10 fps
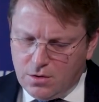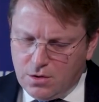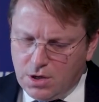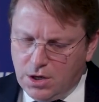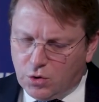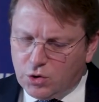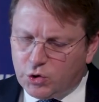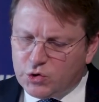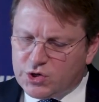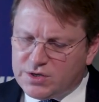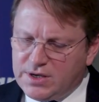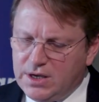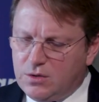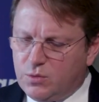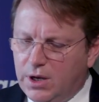In order to succeed,
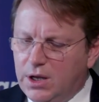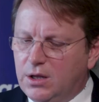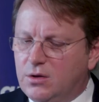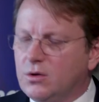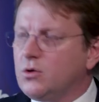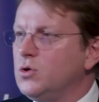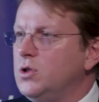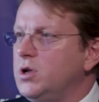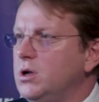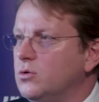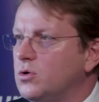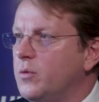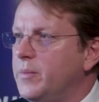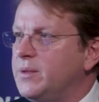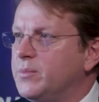we need continued
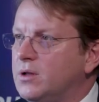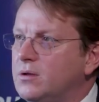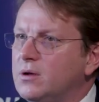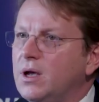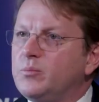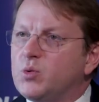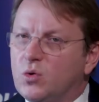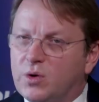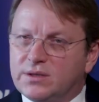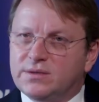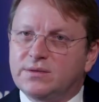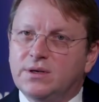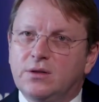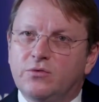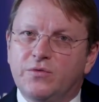commitment and progress in
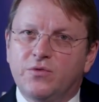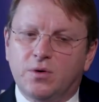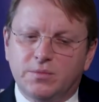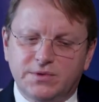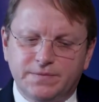the reforms.